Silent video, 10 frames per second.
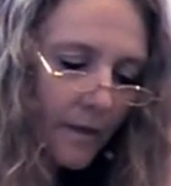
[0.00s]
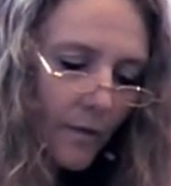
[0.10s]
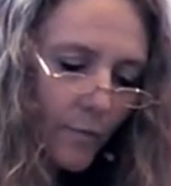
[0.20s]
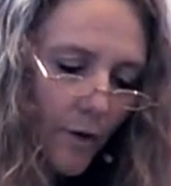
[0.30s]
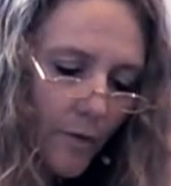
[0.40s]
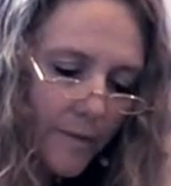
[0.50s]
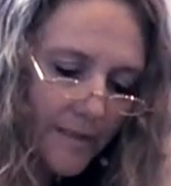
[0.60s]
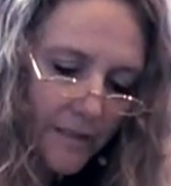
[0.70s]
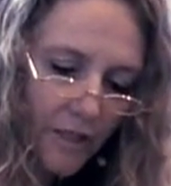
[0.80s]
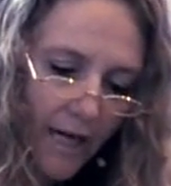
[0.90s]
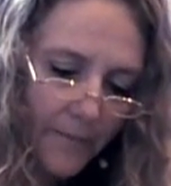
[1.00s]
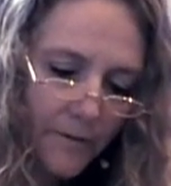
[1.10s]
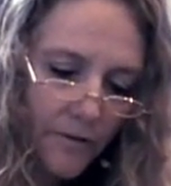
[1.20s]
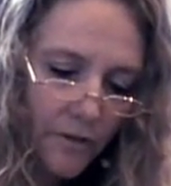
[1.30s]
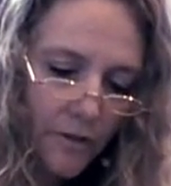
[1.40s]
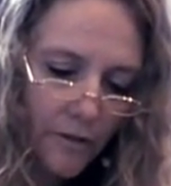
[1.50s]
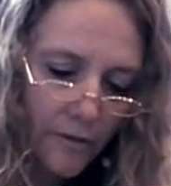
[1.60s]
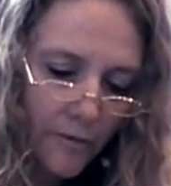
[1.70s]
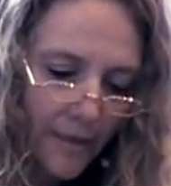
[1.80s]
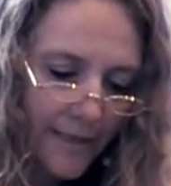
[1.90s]
Romans chapter
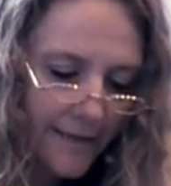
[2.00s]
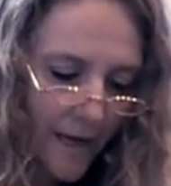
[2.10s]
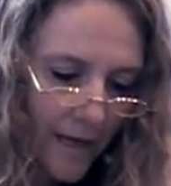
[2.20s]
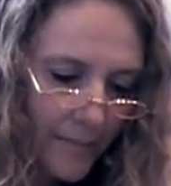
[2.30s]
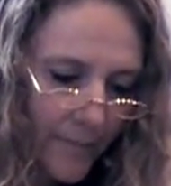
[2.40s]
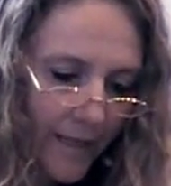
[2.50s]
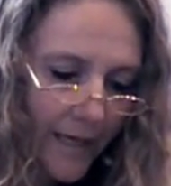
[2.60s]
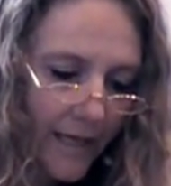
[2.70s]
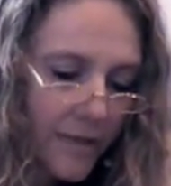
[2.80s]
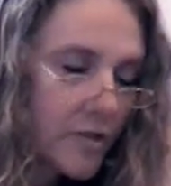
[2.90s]
2 is on page